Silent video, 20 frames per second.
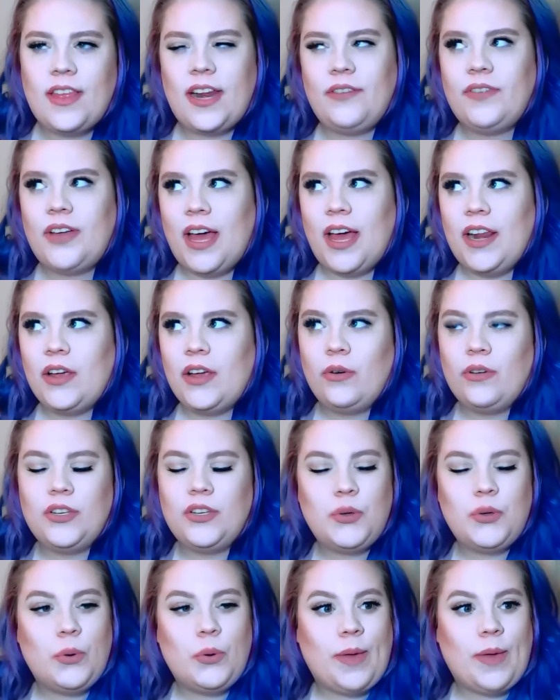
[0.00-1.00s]
that I've got to
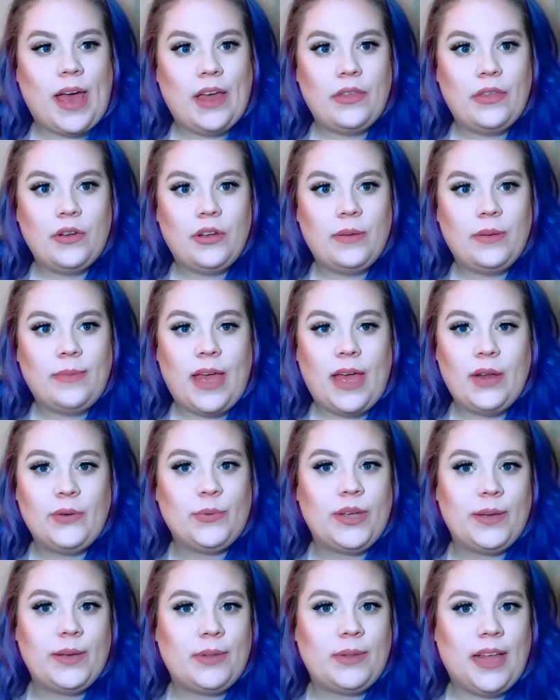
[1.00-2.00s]
go into a bathroom
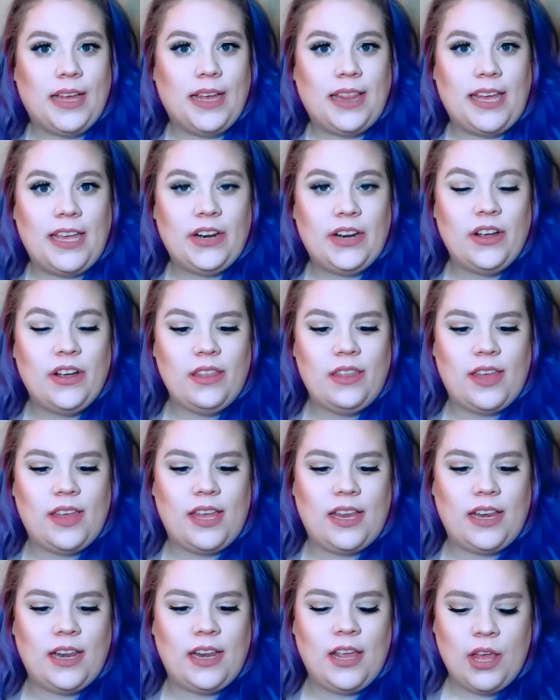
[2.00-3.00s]
and reapply later
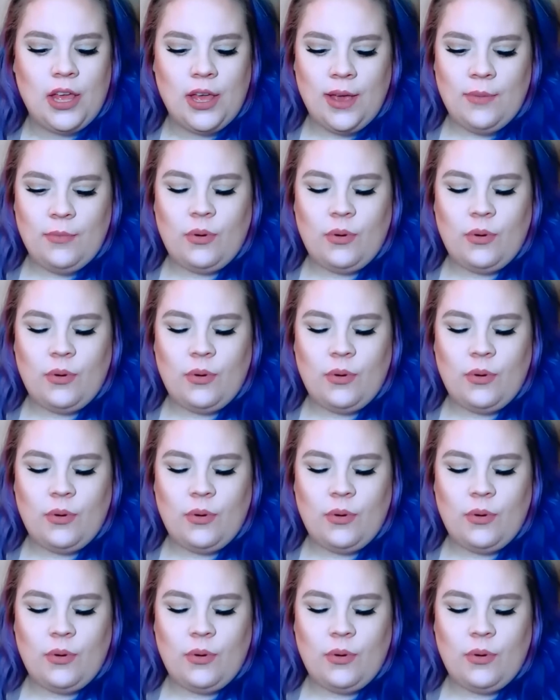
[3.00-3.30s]
than